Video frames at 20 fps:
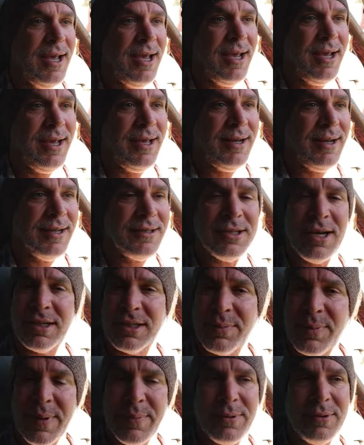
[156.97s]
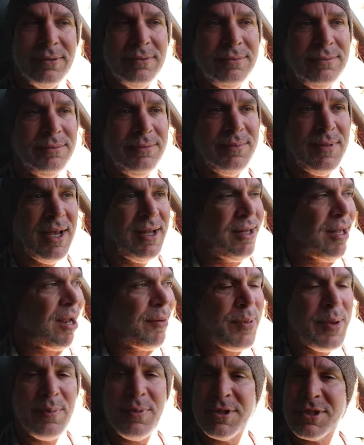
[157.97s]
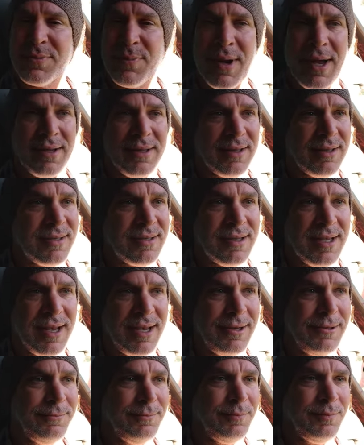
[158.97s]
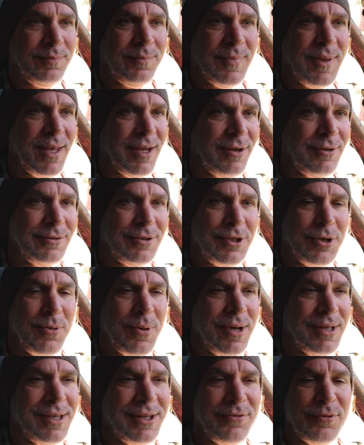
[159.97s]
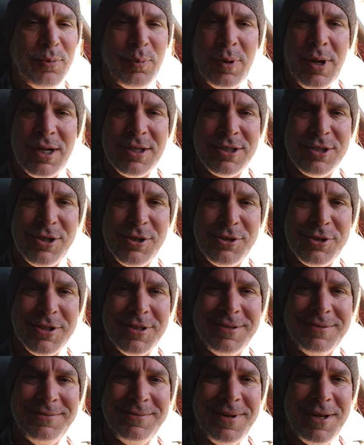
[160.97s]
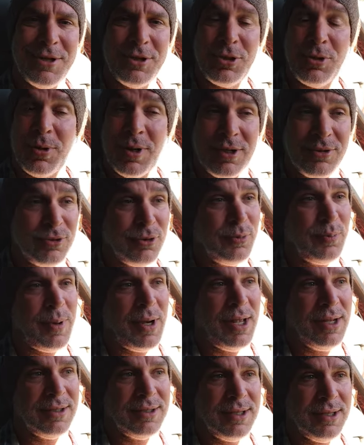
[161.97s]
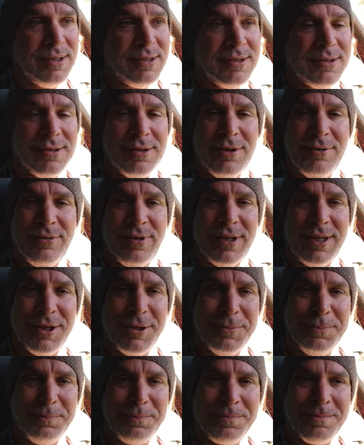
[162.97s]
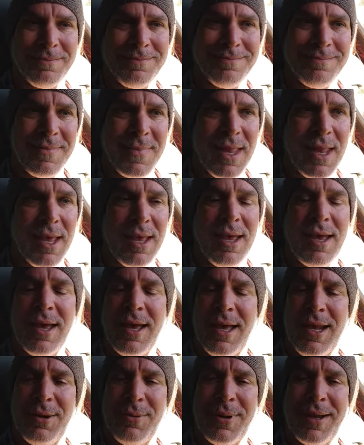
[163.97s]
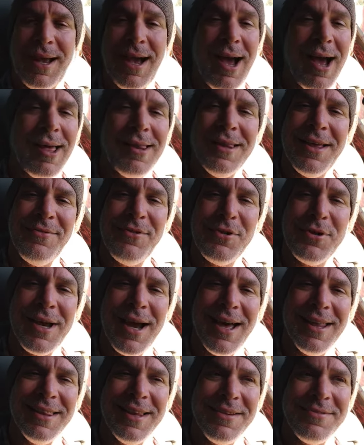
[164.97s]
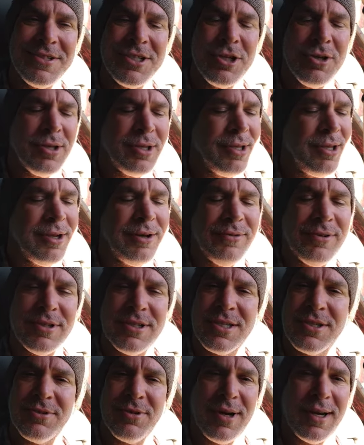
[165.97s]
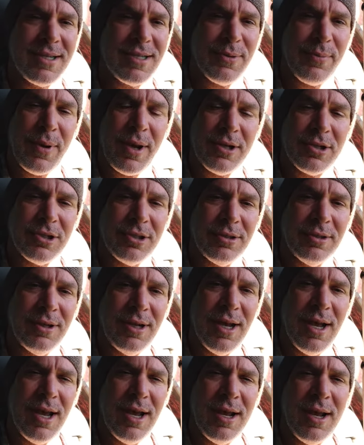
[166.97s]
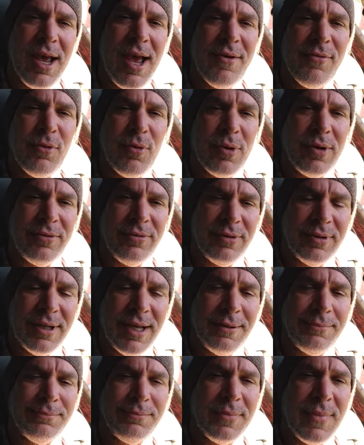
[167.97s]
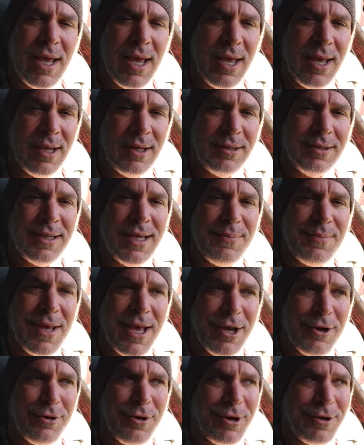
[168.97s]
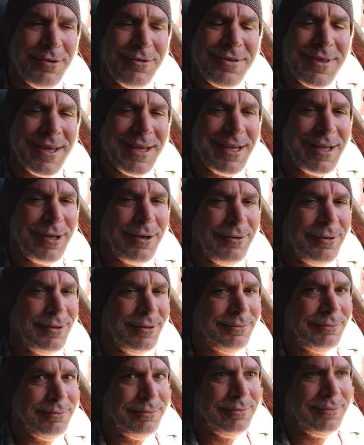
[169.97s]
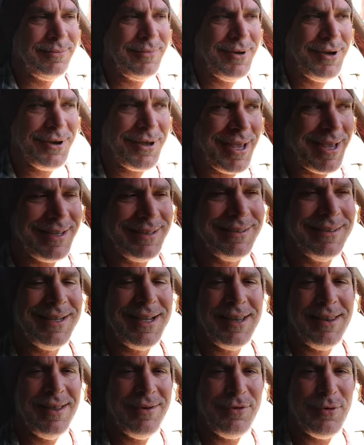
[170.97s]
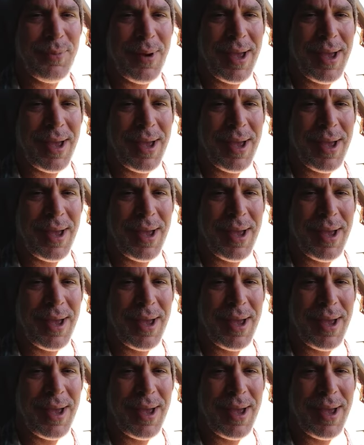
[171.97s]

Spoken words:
And I talked to people. A lot of people smiled at the sign. You know, too ugly for prostitution. Too honest for politics. Go figure. Anyway, I love you. God loves you. And the universe is crazy about you. Have a wonderful day. And keep that critical thinking going. Okay. Love you.